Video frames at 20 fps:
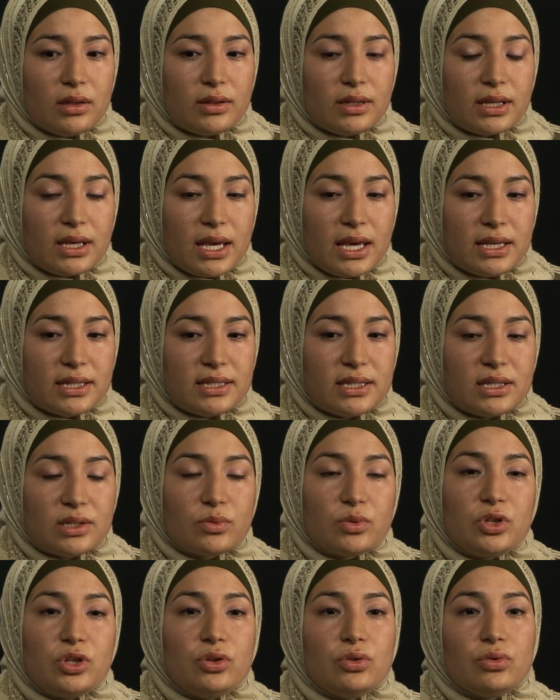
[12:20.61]
the cases,
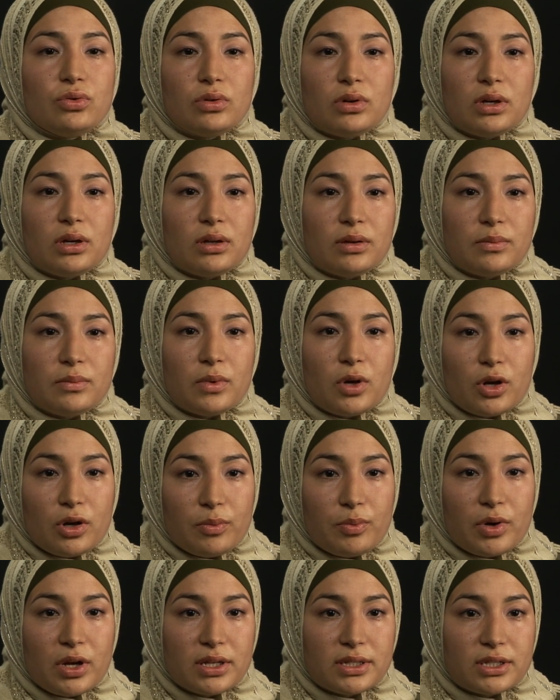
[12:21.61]
when you are a
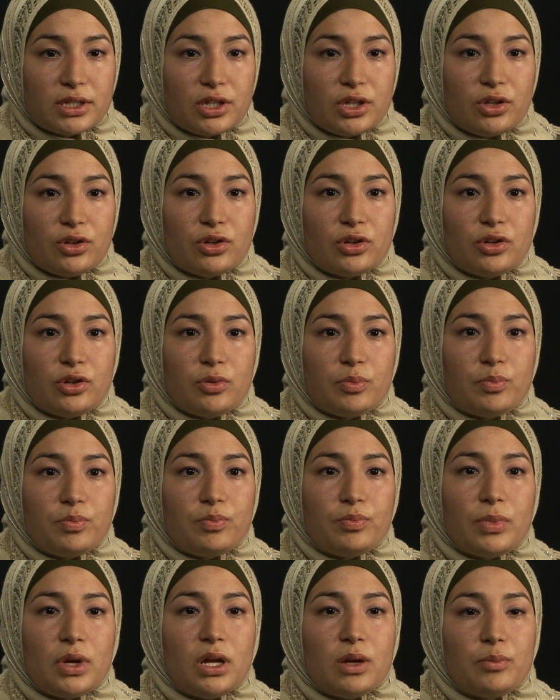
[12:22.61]
prosecutor, you
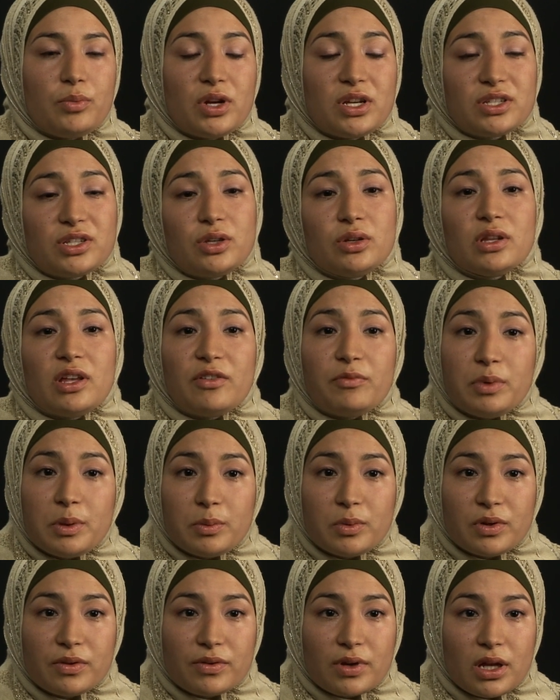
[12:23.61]
prosecute a lot of
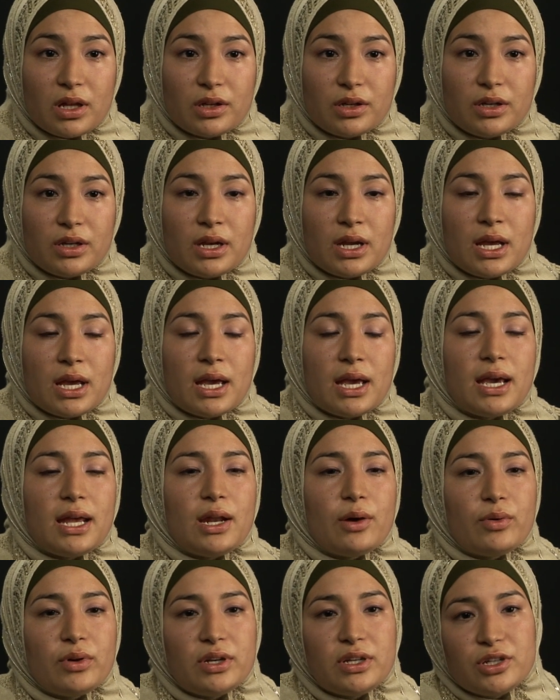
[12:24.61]
people of color, and
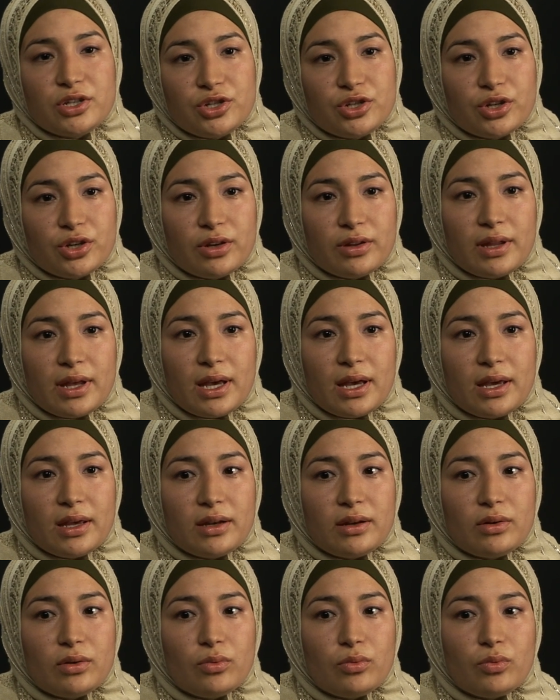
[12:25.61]
I want to ensure
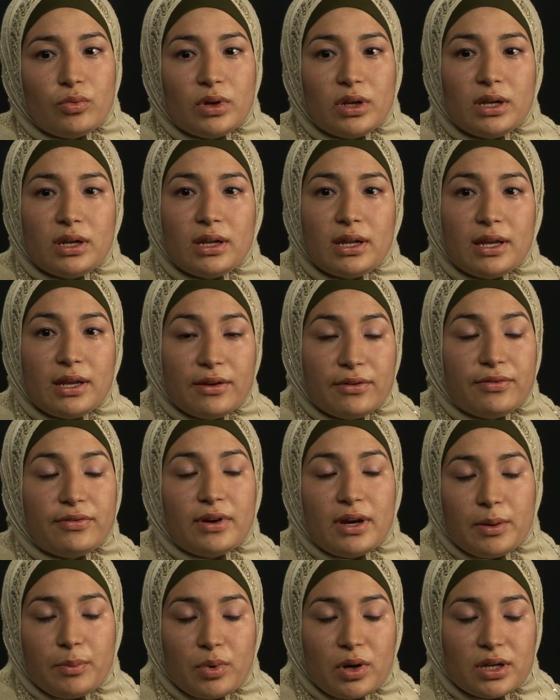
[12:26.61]
that if
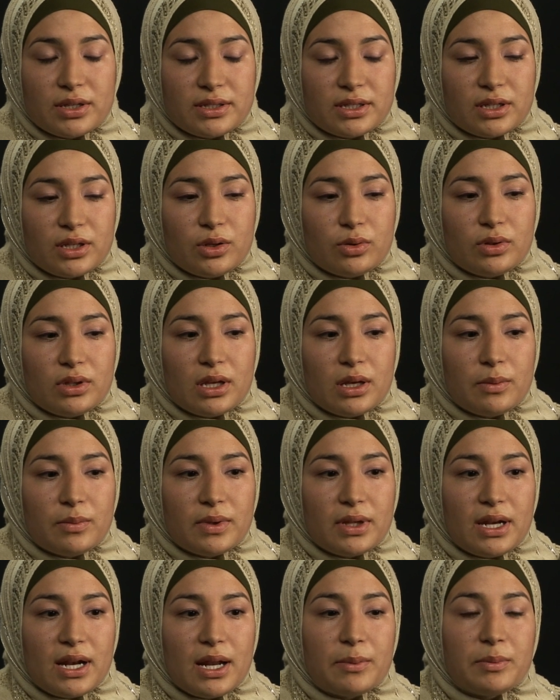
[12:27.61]
I prosecute them,
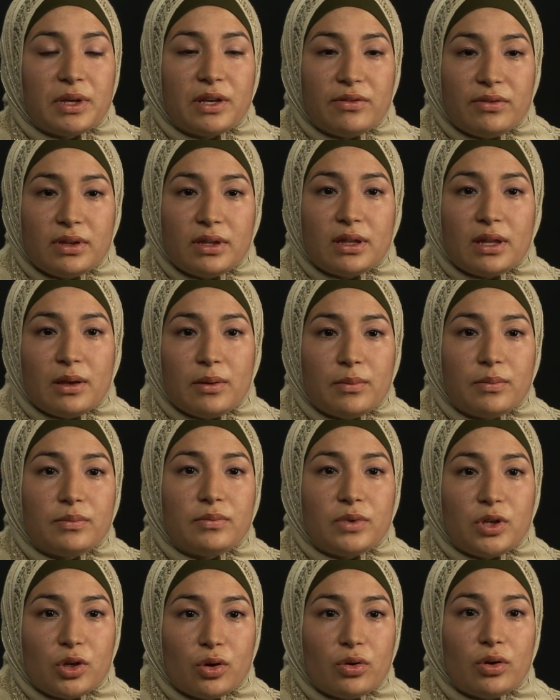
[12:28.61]
that I'm giving them,
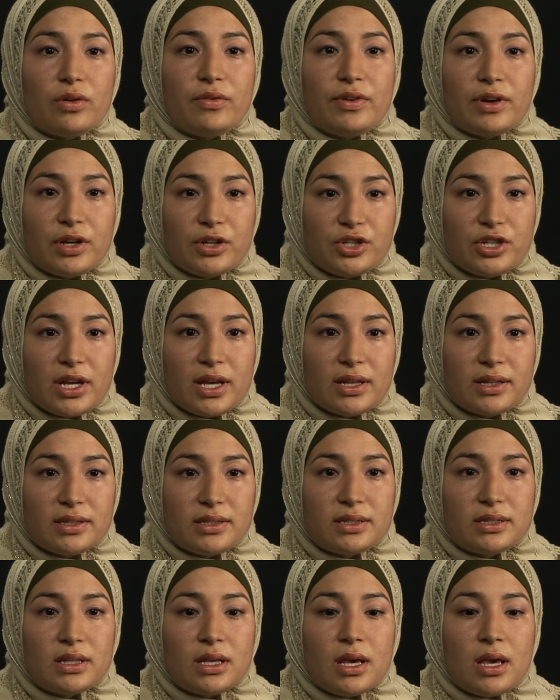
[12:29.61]
you know, a fair
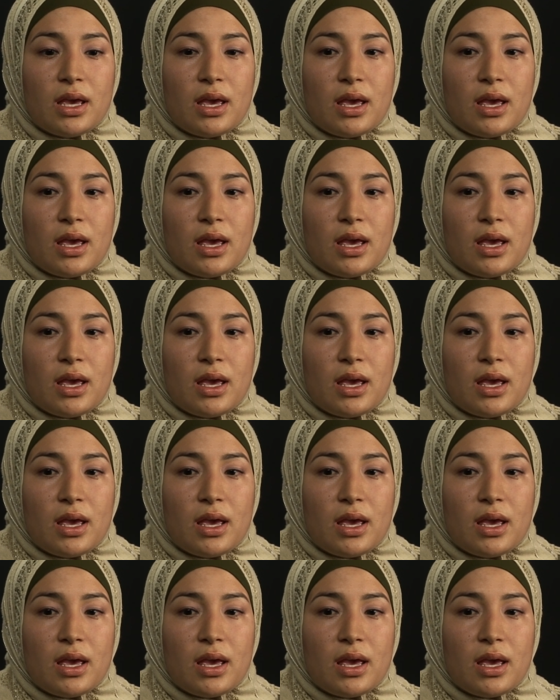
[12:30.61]
chance.